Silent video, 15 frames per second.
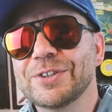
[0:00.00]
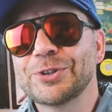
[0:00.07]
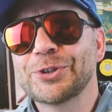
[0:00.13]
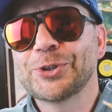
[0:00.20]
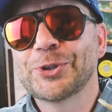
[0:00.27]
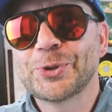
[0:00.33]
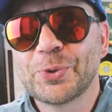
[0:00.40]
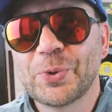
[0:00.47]

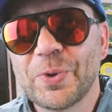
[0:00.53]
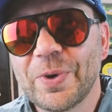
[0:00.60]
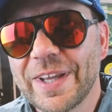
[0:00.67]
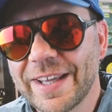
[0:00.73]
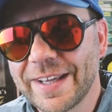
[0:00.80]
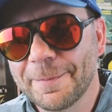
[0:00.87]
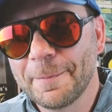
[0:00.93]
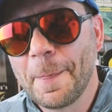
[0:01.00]
destroy
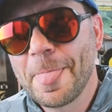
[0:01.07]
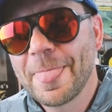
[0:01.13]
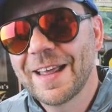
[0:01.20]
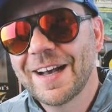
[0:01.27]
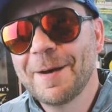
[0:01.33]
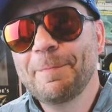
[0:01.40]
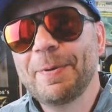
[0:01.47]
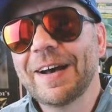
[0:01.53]
him
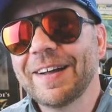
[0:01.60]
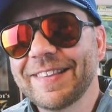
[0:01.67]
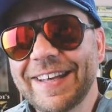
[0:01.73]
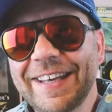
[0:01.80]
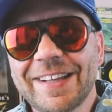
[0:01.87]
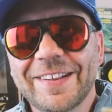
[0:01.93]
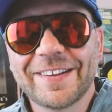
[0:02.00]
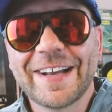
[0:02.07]
about
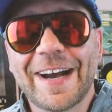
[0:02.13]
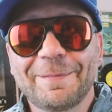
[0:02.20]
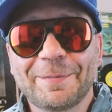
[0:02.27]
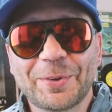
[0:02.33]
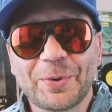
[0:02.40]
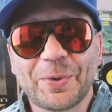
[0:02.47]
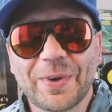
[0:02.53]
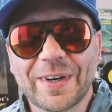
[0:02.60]
the
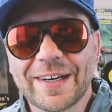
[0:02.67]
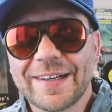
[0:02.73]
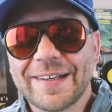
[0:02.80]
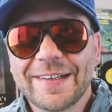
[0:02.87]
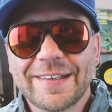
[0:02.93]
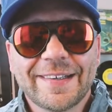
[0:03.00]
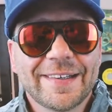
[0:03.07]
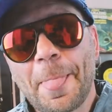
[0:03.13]
helicopter lure.
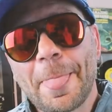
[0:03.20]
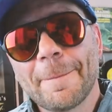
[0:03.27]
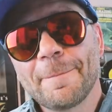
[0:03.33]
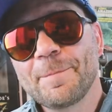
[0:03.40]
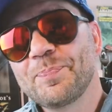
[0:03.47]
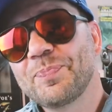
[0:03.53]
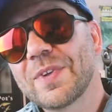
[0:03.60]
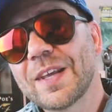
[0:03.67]

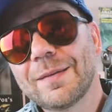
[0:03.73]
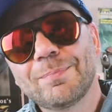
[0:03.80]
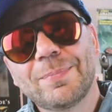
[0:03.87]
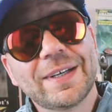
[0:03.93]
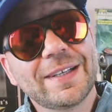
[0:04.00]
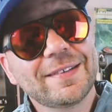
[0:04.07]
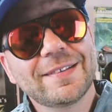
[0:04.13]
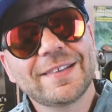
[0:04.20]

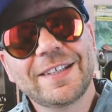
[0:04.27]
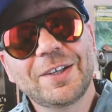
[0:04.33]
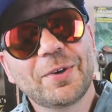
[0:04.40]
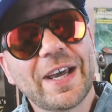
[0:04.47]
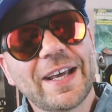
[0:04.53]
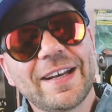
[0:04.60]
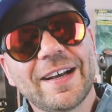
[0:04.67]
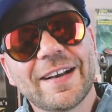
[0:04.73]
But you'll
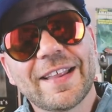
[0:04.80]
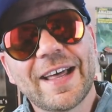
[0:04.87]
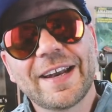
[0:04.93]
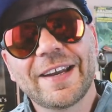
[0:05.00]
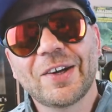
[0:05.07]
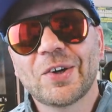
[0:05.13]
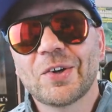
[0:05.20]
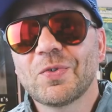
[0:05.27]
get none of
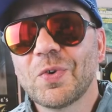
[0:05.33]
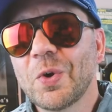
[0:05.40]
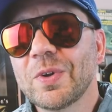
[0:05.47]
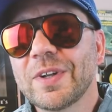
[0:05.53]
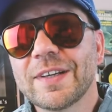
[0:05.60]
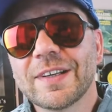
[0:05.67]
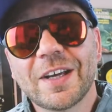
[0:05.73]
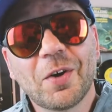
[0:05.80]
that here.
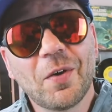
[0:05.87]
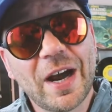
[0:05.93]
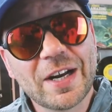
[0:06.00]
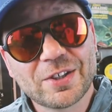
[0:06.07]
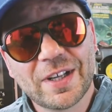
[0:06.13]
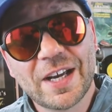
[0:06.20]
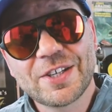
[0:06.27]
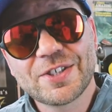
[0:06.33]
Roland,
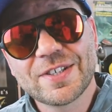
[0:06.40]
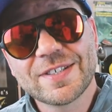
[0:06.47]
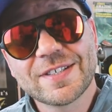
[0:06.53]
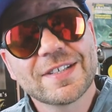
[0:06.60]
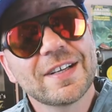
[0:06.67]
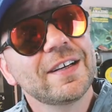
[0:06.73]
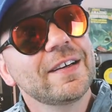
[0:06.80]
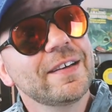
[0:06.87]

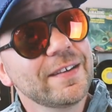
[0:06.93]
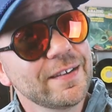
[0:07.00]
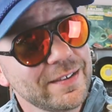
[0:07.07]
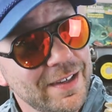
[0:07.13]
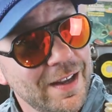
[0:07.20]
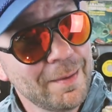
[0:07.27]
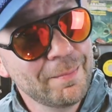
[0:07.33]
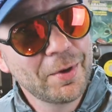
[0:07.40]
congratulations.
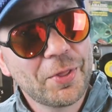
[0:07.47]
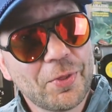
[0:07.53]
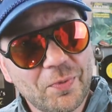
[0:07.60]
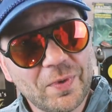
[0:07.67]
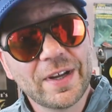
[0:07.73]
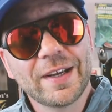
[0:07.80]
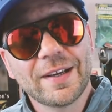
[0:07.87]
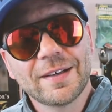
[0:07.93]
Number
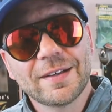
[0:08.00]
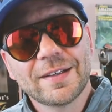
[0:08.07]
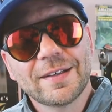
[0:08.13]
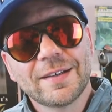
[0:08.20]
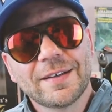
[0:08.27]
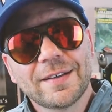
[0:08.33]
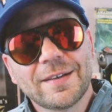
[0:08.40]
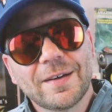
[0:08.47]
three
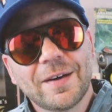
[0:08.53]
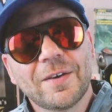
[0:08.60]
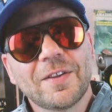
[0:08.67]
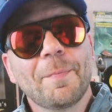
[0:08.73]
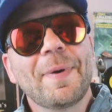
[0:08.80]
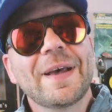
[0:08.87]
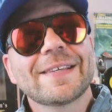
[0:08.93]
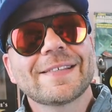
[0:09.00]

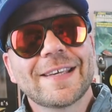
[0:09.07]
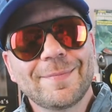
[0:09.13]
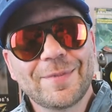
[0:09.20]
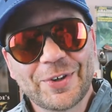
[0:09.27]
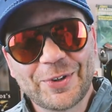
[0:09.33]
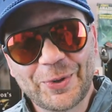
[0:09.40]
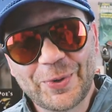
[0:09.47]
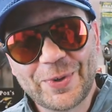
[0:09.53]
on the best
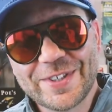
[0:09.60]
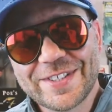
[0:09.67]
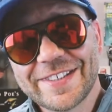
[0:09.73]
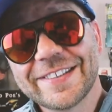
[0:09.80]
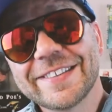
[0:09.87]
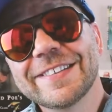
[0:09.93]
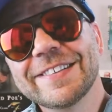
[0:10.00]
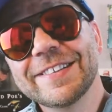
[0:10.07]
gimmick
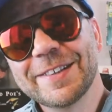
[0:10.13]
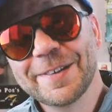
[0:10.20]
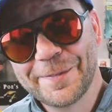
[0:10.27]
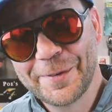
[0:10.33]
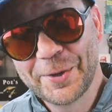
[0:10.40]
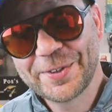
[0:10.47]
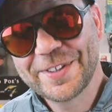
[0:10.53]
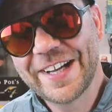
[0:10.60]
lures
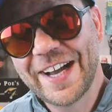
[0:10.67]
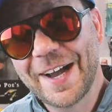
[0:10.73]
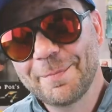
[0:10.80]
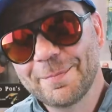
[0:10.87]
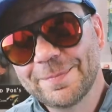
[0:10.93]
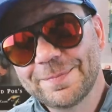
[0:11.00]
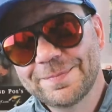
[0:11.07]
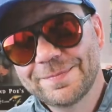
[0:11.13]
of all time.